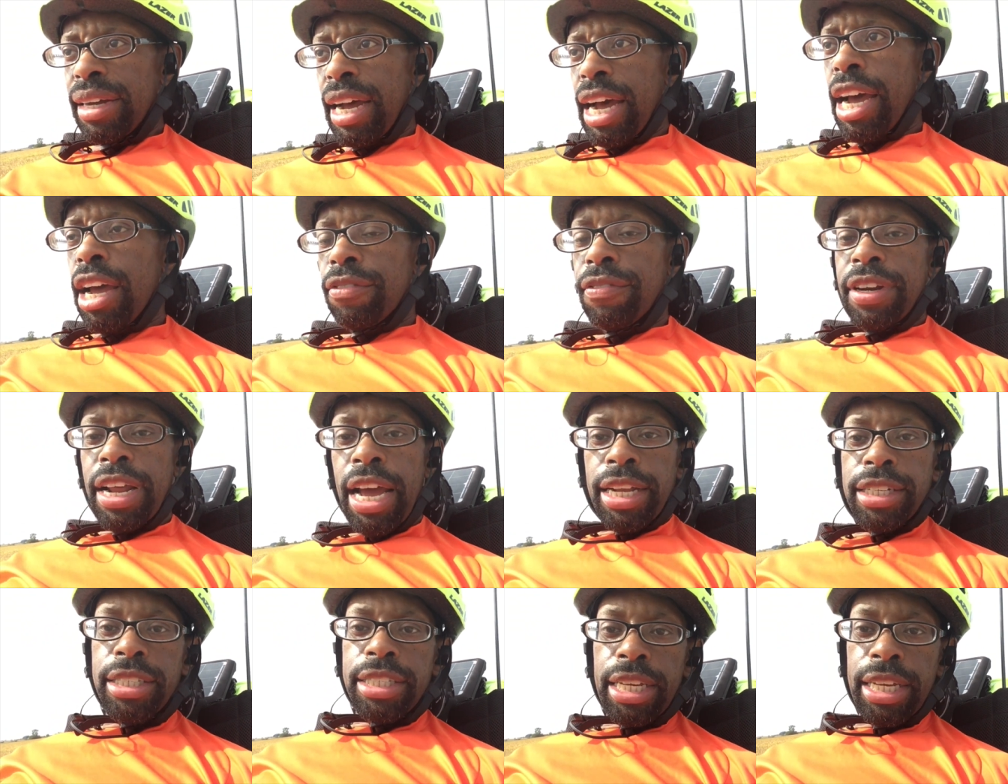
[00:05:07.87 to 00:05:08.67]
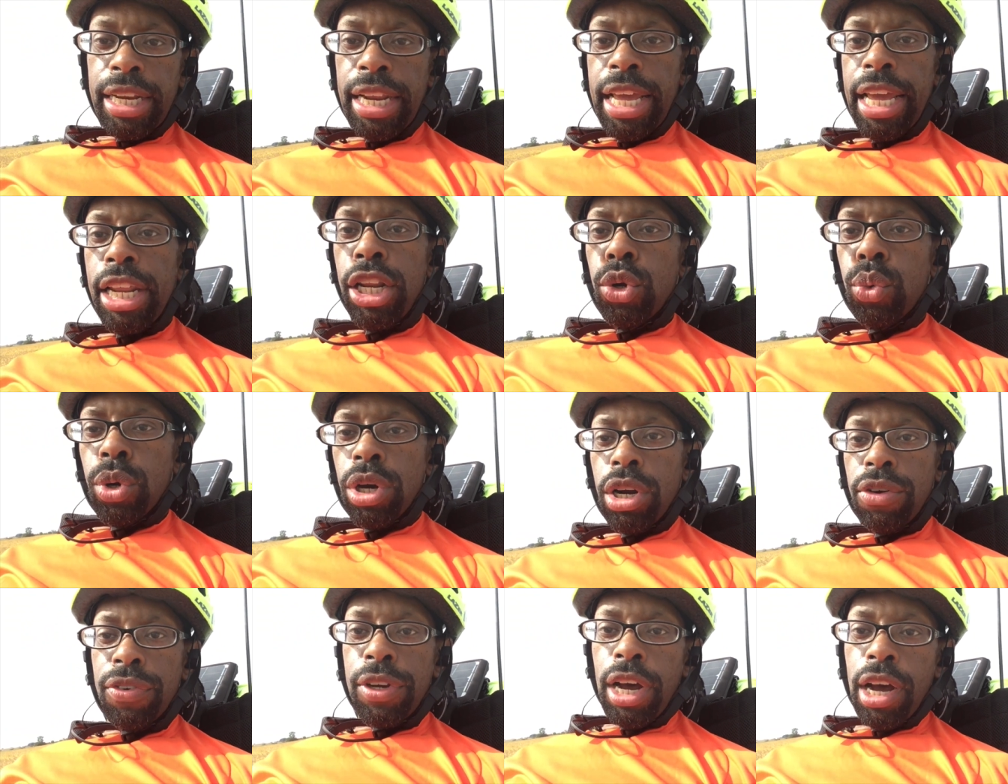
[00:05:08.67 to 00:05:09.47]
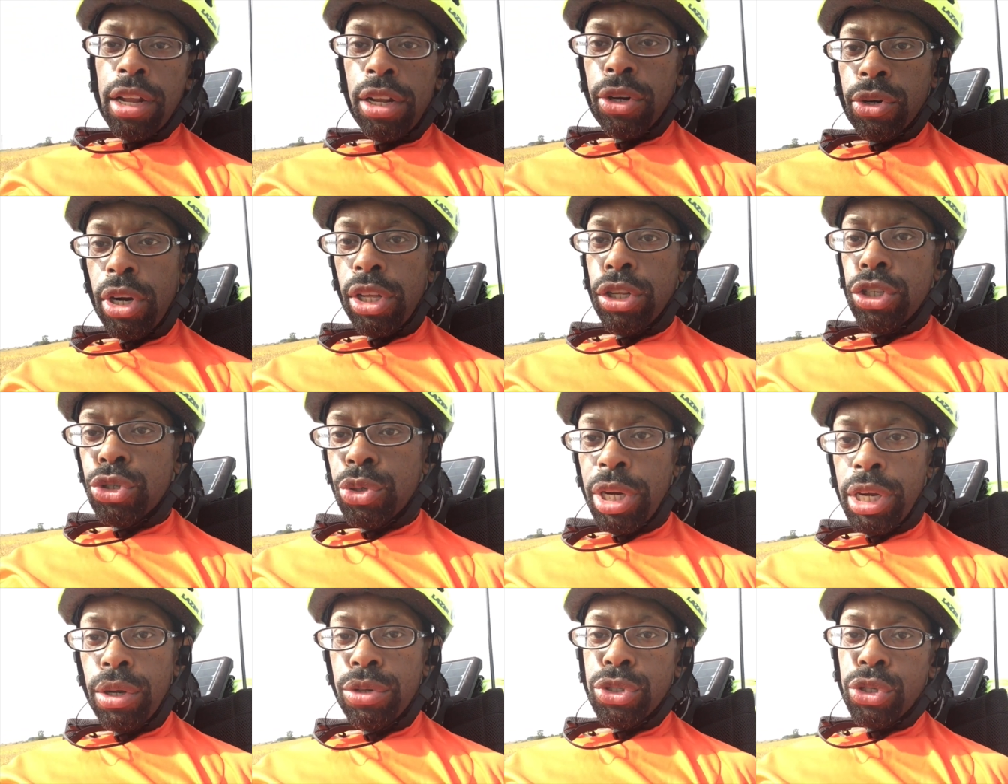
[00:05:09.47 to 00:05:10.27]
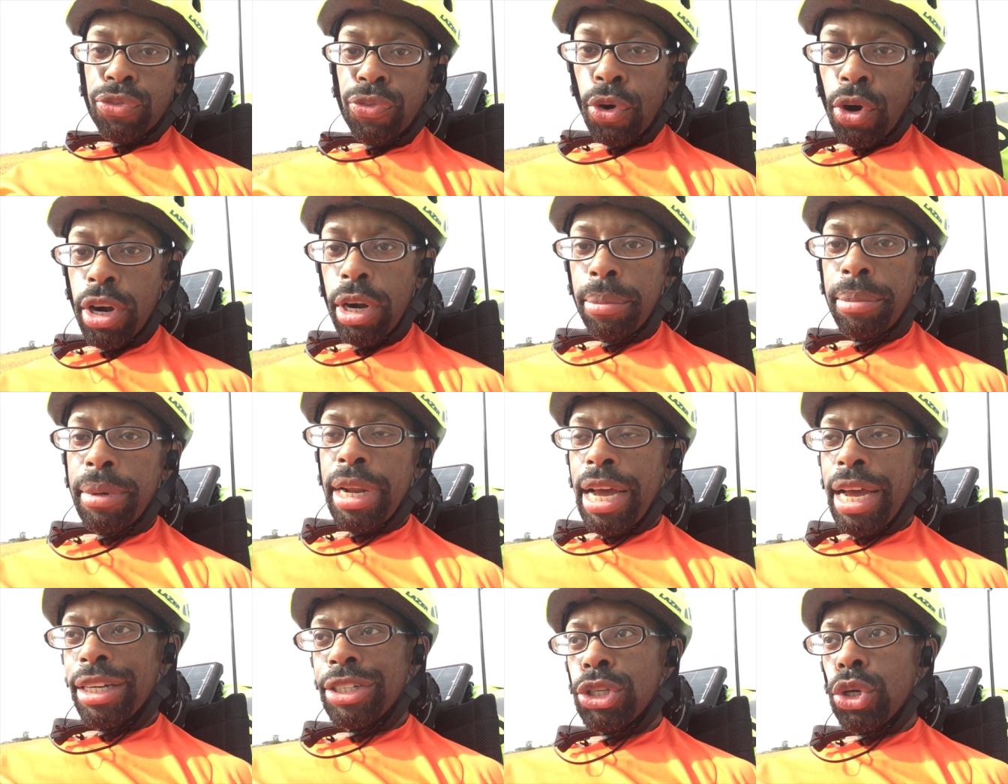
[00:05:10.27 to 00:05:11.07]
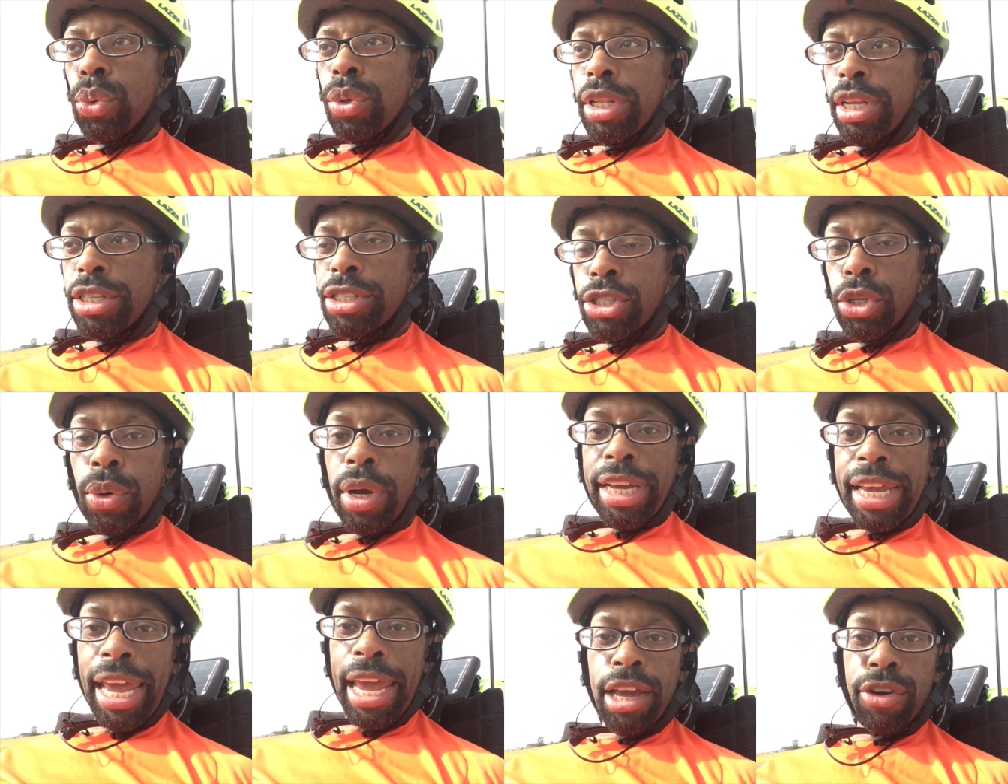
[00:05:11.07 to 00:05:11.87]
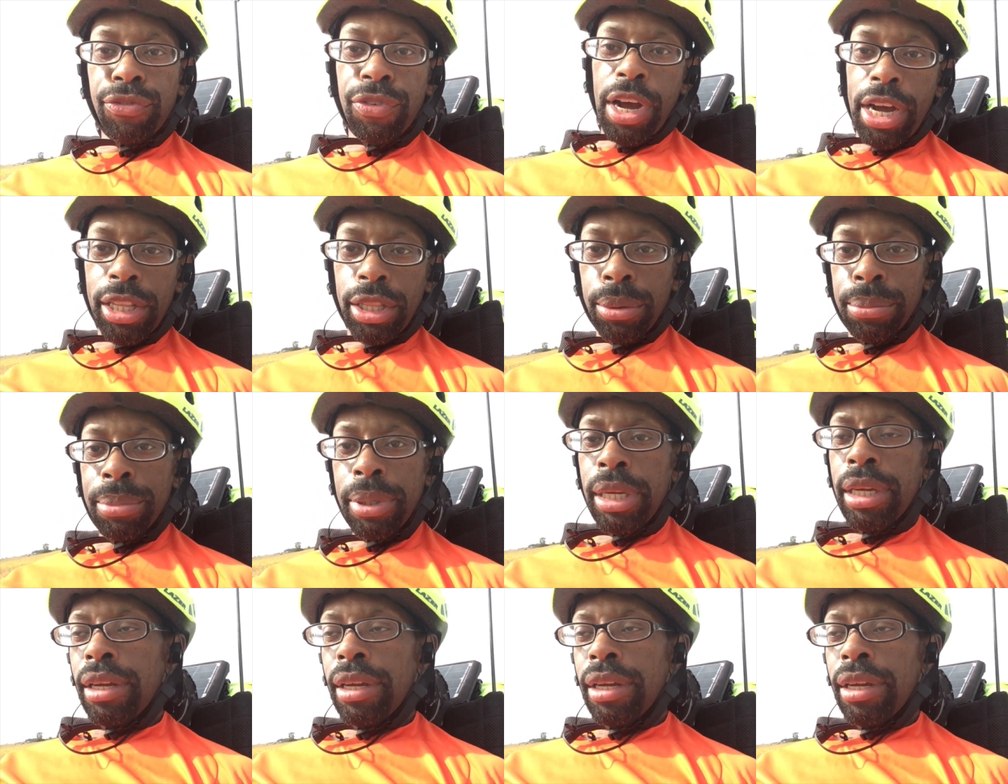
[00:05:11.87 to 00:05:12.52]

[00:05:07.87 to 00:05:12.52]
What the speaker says: I have not seen anyone of color on the trail so far, and I'm not doing this so I can find them.